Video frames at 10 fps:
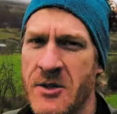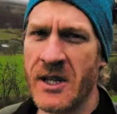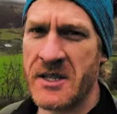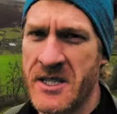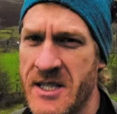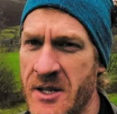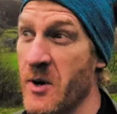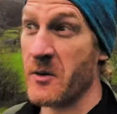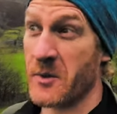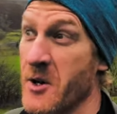I do like to see
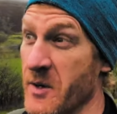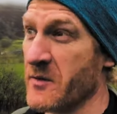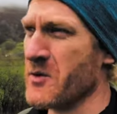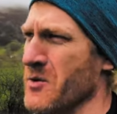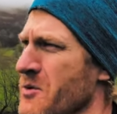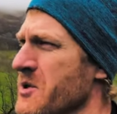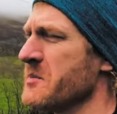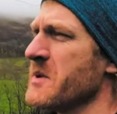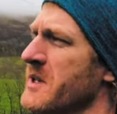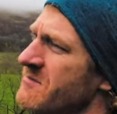where I'm going, of
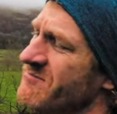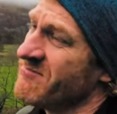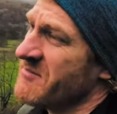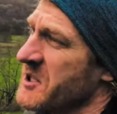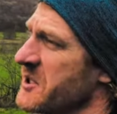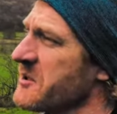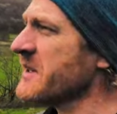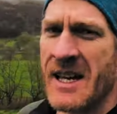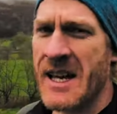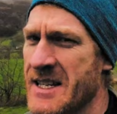course, but you know,
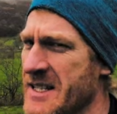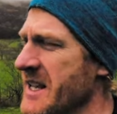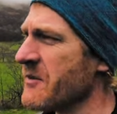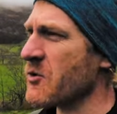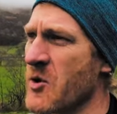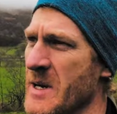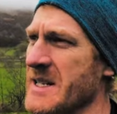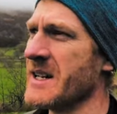it's never always